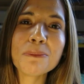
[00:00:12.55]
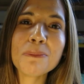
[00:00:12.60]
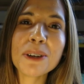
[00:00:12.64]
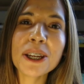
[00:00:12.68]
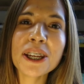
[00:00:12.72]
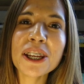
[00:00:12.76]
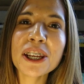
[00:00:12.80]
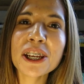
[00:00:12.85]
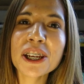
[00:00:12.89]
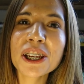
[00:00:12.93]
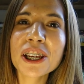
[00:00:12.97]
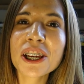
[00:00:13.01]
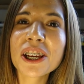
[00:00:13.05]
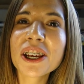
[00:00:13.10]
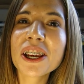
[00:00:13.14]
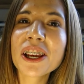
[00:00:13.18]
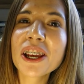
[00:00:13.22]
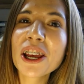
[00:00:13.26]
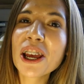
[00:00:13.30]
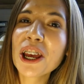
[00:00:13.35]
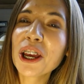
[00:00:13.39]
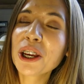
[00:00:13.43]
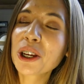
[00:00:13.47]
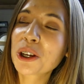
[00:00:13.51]
me
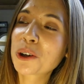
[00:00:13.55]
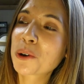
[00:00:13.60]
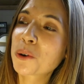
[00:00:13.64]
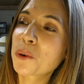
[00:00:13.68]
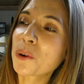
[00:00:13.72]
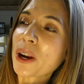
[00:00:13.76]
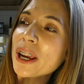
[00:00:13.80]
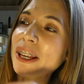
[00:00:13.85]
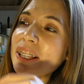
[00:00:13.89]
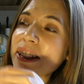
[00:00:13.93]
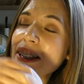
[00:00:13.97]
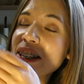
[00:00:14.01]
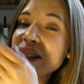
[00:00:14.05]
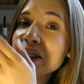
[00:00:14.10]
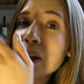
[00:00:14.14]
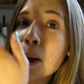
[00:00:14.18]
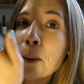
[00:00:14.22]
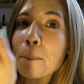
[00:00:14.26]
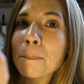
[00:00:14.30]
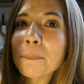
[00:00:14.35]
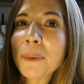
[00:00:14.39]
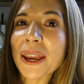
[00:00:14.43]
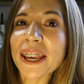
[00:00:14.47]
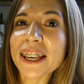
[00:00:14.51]
create this
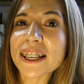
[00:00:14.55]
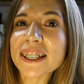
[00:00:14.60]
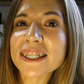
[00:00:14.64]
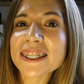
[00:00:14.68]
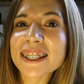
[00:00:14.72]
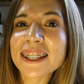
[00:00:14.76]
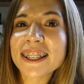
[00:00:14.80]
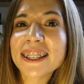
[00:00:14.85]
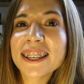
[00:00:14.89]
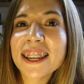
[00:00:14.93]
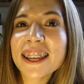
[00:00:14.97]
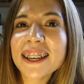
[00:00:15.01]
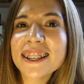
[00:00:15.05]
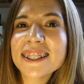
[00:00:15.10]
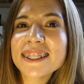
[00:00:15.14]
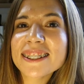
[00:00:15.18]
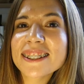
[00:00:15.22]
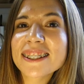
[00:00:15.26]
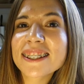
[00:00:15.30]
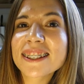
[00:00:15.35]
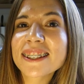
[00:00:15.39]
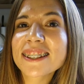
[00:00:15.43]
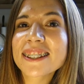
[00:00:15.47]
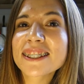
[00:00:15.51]

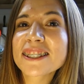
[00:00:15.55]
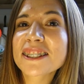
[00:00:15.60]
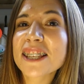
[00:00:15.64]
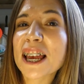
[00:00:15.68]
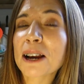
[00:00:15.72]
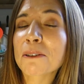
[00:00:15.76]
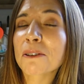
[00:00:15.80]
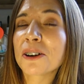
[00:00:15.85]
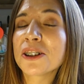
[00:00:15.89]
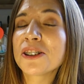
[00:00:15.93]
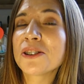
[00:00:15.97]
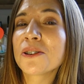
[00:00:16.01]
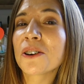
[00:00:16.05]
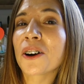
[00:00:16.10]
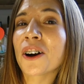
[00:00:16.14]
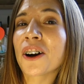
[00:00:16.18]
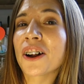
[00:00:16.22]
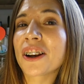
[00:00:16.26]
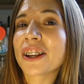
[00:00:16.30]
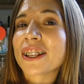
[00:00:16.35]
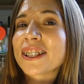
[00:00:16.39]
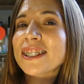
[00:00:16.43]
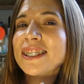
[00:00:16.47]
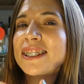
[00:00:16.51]
amazingness. So I want you all
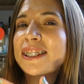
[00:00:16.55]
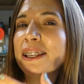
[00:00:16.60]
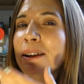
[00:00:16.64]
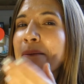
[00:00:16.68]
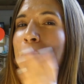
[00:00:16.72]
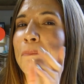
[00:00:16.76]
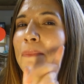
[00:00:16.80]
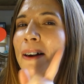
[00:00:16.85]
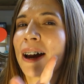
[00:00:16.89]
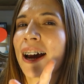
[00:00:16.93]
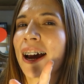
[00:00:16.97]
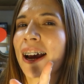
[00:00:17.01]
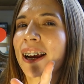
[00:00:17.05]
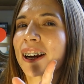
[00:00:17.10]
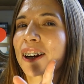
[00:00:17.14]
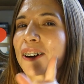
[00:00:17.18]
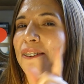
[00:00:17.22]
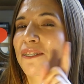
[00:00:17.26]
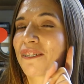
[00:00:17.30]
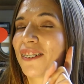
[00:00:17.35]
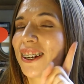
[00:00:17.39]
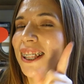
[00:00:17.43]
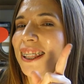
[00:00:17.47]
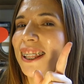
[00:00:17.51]
to sit back,
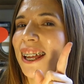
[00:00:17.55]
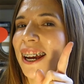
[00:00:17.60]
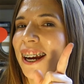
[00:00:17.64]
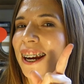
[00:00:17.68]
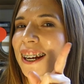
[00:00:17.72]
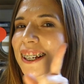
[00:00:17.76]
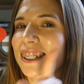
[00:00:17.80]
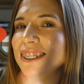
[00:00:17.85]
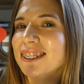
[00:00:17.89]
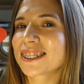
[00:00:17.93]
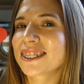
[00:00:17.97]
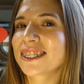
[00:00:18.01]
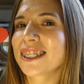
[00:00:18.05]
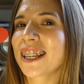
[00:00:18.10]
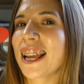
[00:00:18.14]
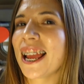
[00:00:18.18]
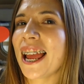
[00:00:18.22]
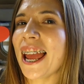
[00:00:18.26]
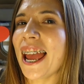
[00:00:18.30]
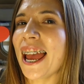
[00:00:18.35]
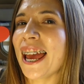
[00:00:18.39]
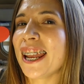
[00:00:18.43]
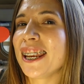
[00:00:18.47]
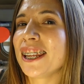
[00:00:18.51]
relax,
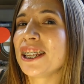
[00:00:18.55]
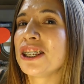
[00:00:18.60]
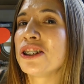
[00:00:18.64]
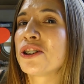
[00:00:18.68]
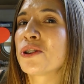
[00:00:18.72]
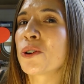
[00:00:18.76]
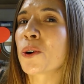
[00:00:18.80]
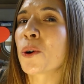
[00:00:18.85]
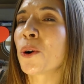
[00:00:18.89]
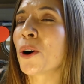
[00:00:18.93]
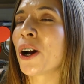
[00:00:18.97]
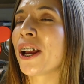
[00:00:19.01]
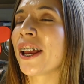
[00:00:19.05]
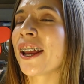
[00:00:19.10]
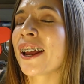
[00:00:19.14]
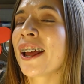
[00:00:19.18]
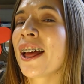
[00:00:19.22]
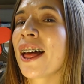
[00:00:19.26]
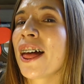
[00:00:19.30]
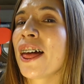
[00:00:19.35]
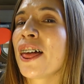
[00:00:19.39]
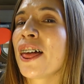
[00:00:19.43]
and enjoy